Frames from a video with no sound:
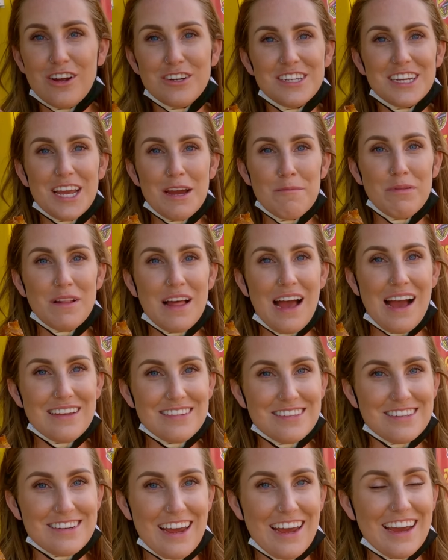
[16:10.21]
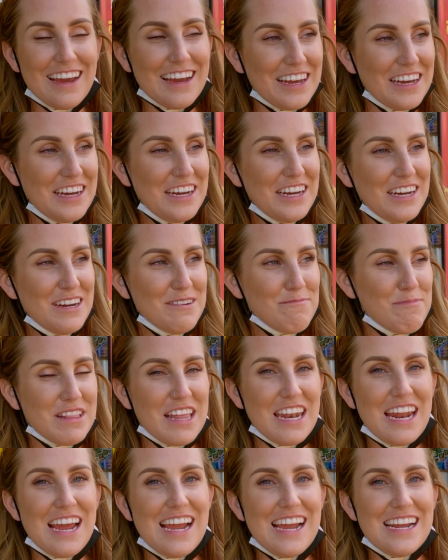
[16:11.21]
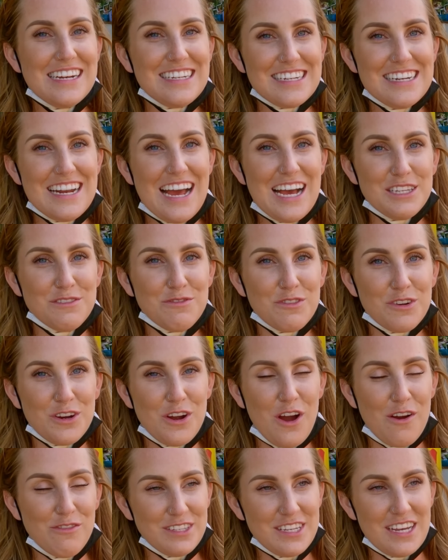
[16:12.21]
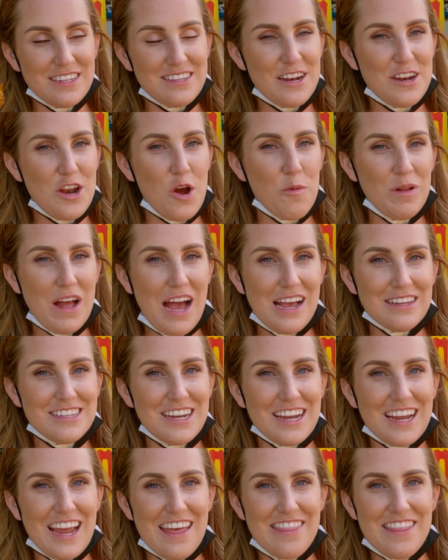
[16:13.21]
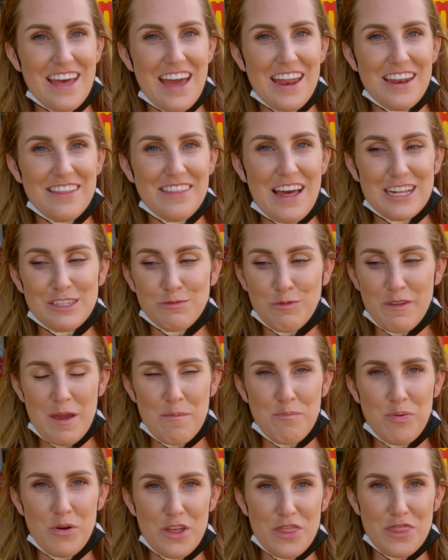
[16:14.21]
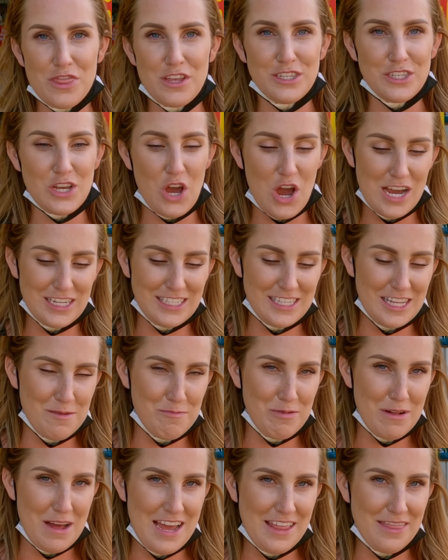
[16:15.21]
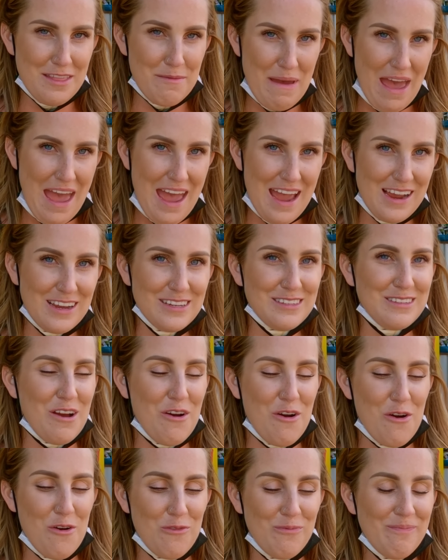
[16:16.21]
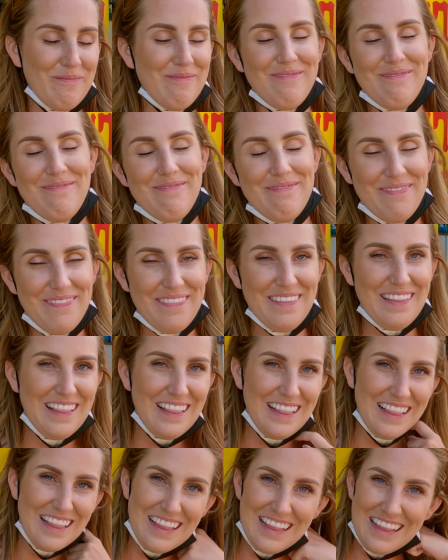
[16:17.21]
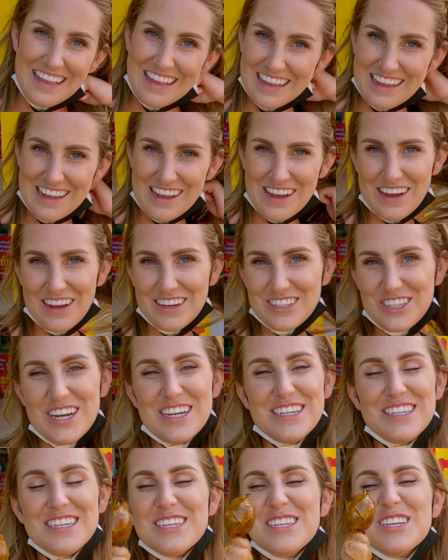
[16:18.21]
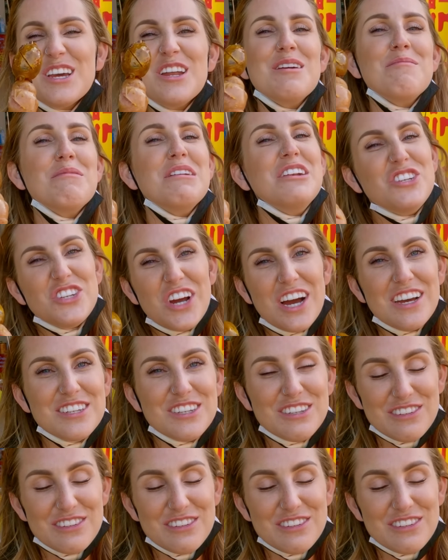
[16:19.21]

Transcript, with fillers: not to get plastic, but then I didn't ask for, obviously I said no plastic, and then that's where they put the sauce in the, in the bag, so... So Chase is a sad panda now. Chase is gonna be just